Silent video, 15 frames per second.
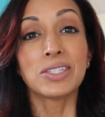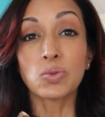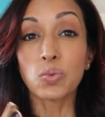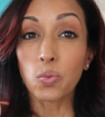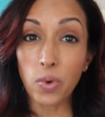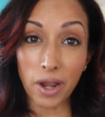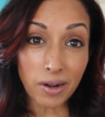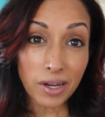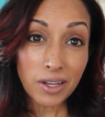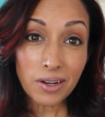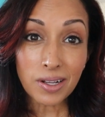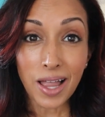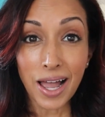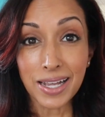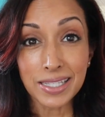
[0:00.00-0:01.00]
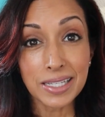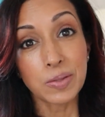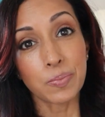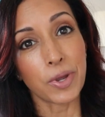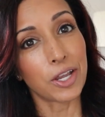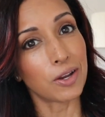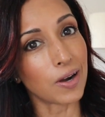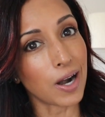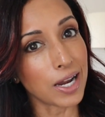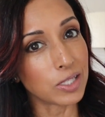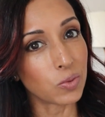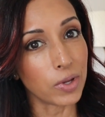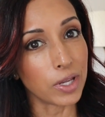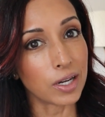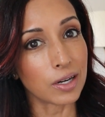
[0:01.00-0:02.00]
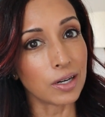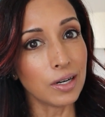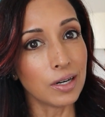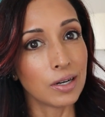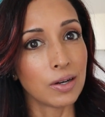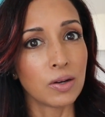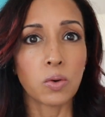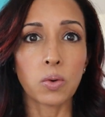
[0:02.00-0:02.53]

Does wearing your glasses make your eyes weaker?